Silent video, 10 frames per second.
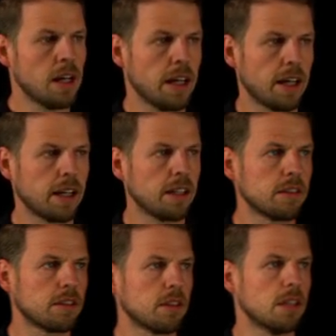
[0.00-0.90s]
And
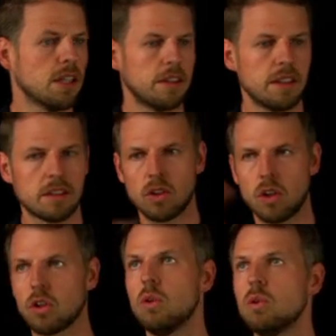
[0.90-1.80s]
this
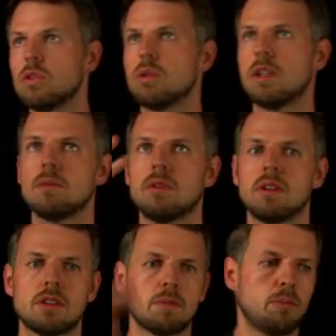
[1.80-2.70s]
concludes
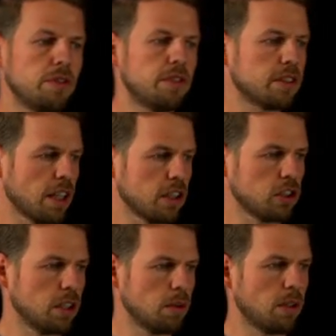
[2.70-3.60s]
this brief
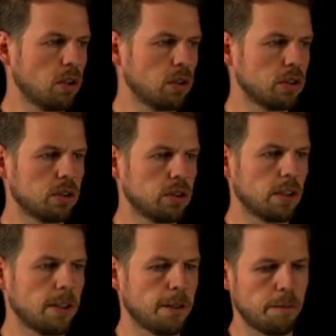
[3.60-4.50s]
discussion about
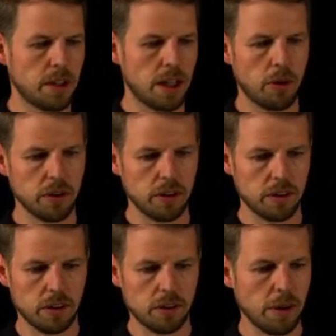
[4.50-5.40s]
um, the
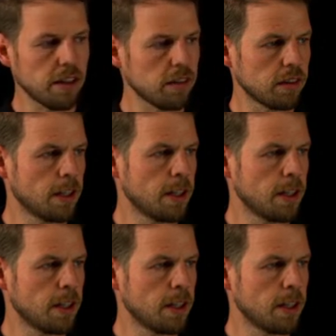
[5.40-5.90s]
hypothesis space.